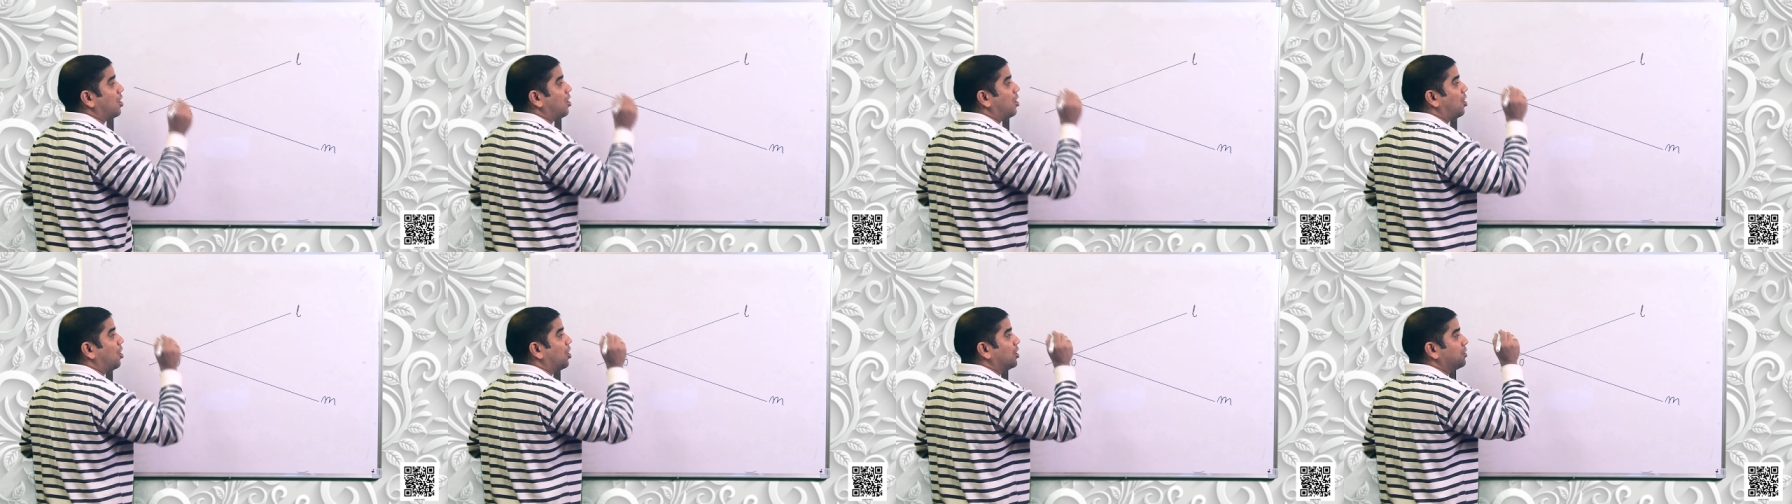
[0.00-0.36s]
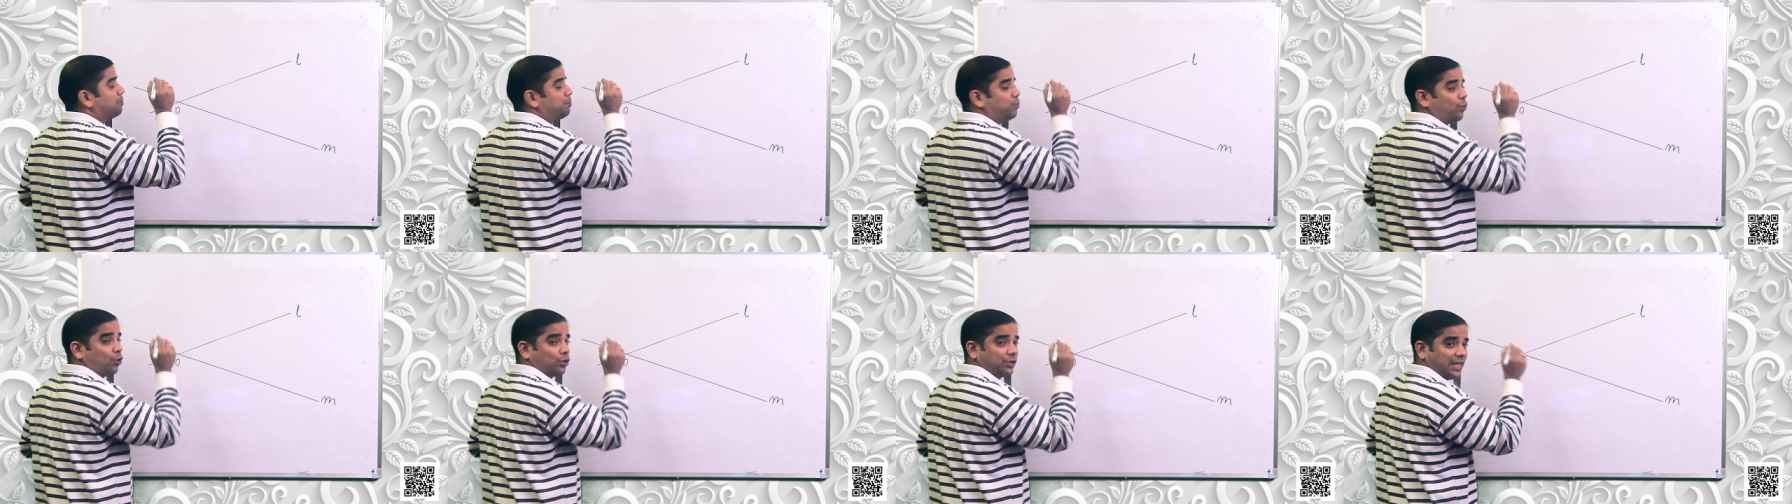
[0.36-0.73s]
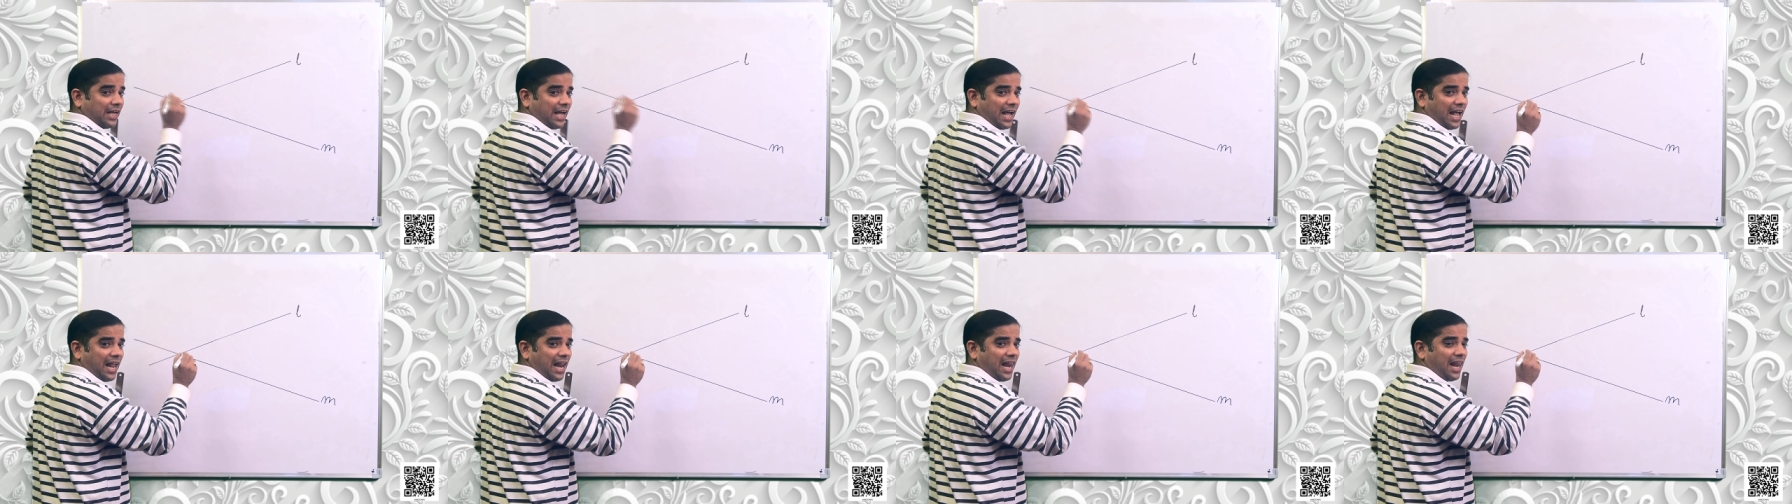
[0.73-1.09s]
on both
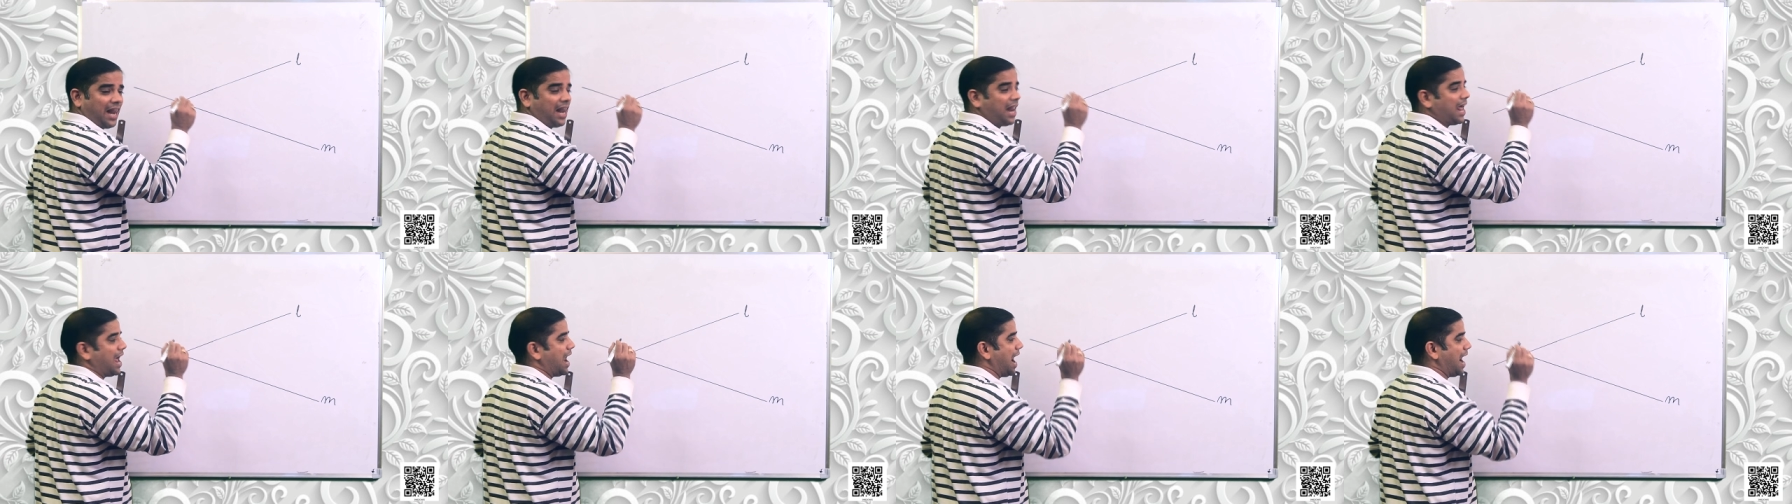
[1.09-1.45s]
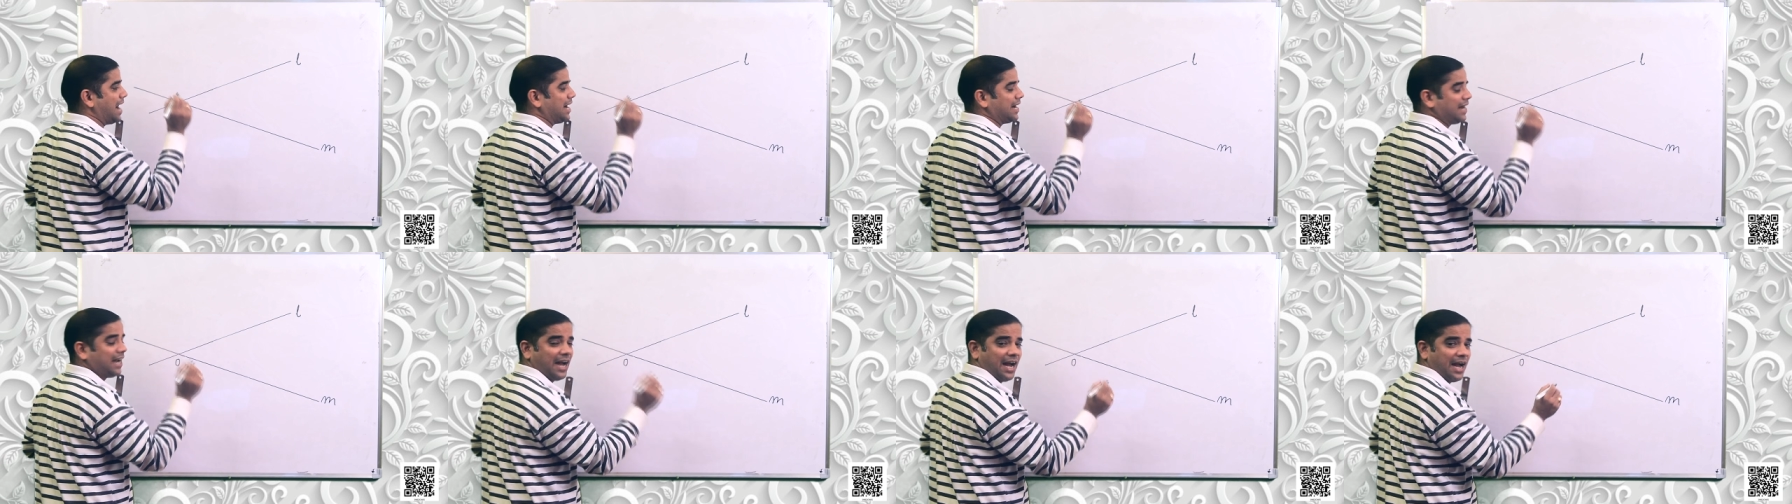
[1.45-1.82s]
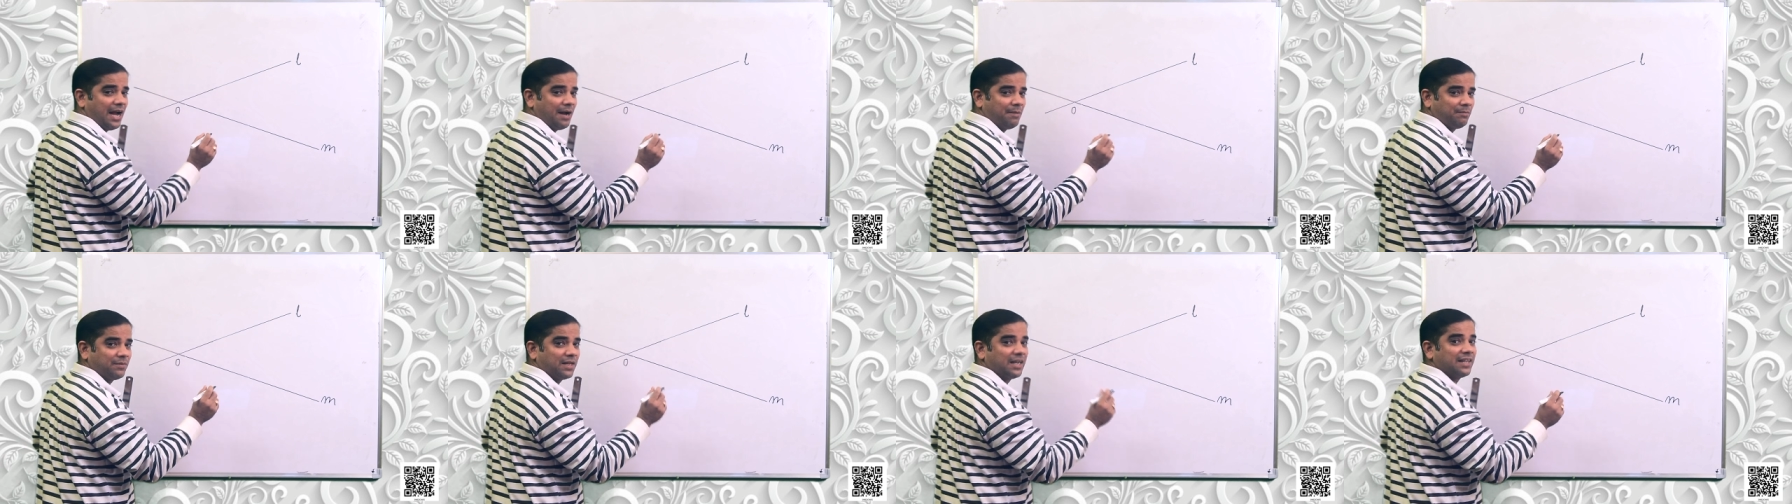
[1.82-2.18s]
L and
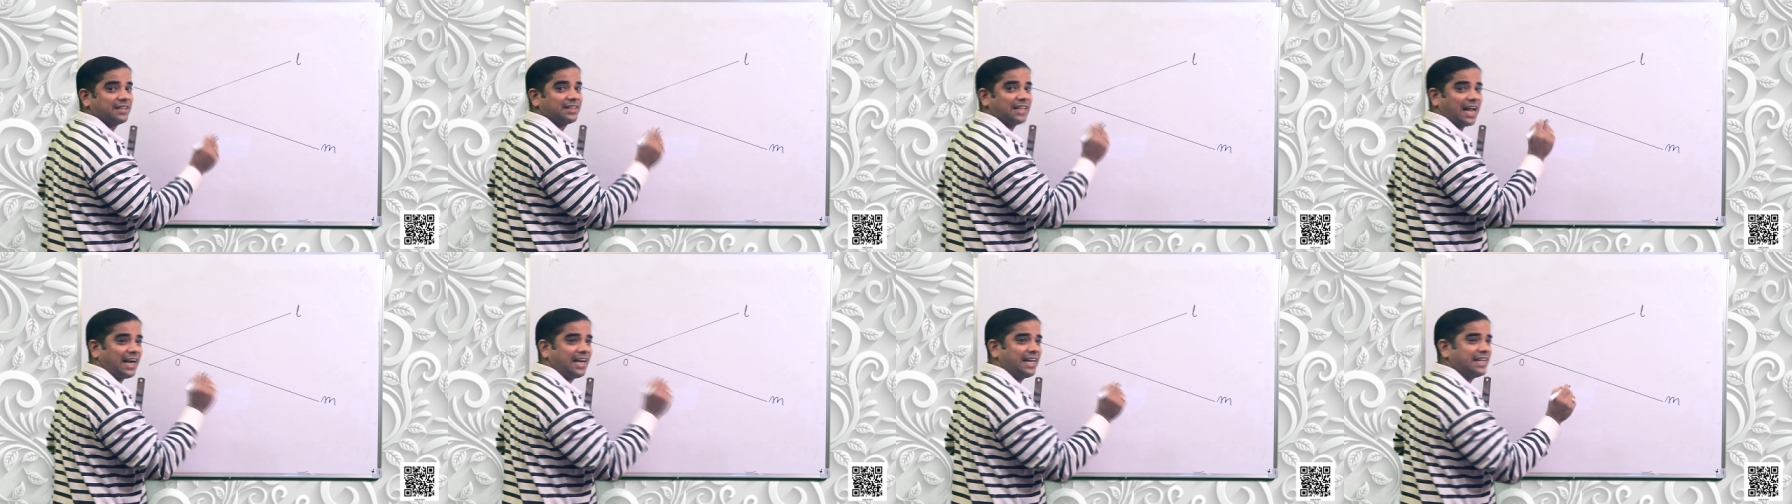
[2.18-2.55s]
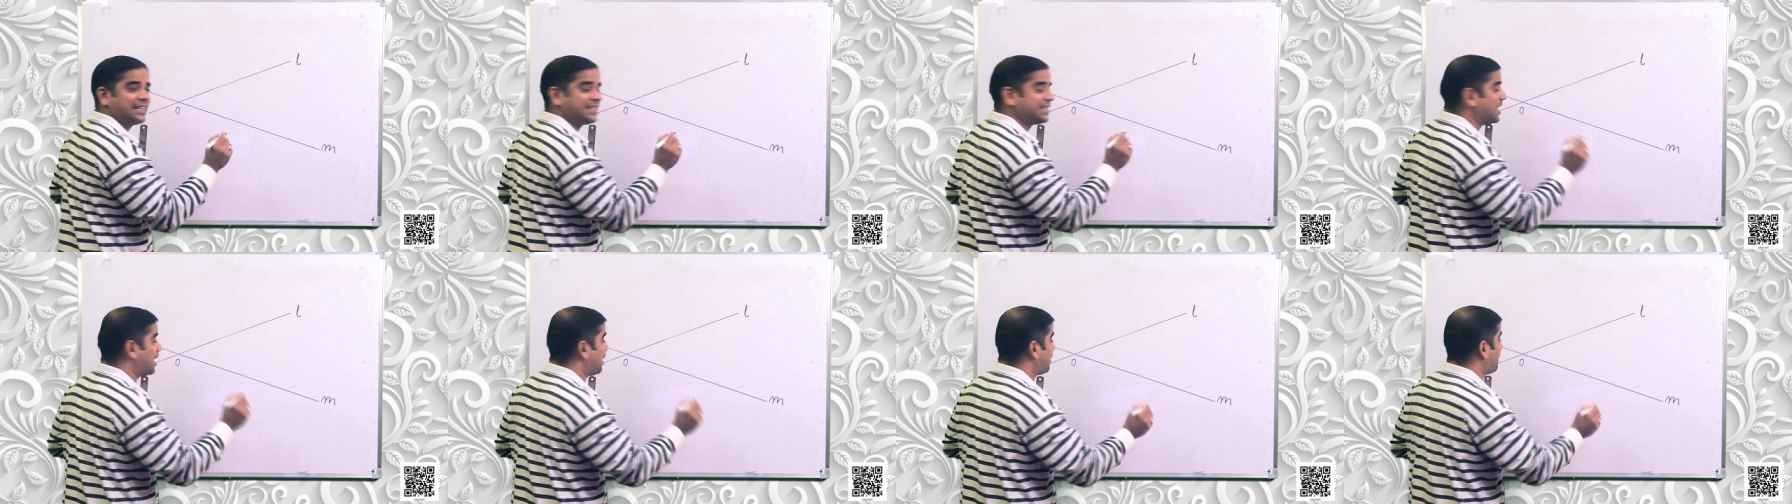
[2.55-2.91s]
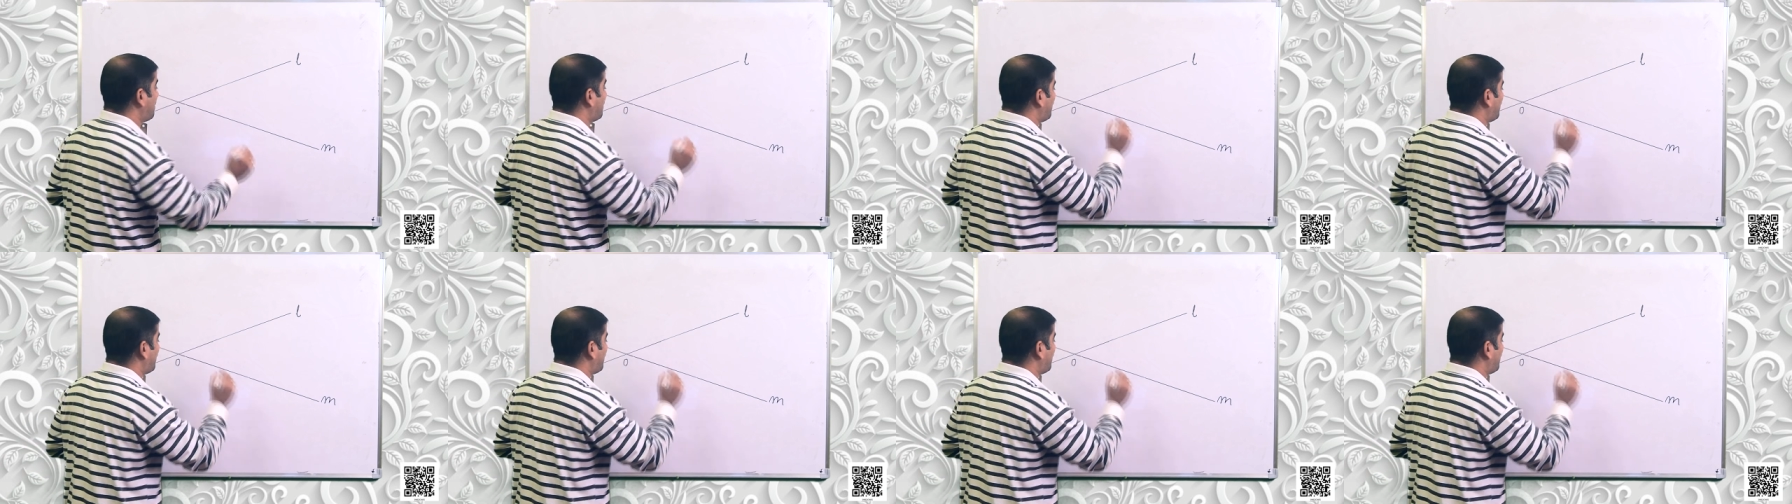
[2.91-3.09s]
M that is the